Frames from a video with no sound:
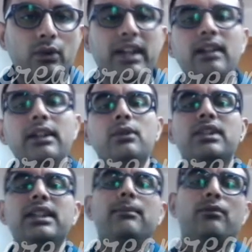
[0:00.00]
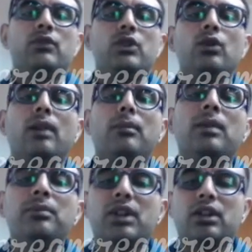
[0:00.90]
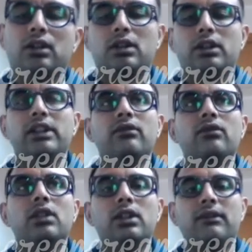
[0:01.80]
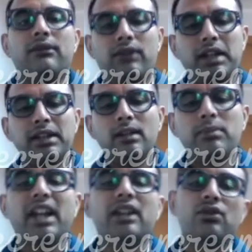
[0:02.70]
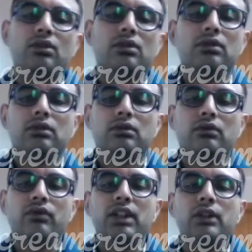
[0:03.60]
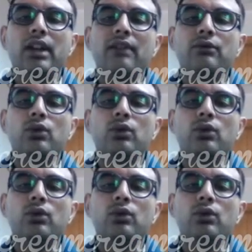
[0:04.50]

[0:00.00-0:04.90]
here you see, you come up the final page where you have to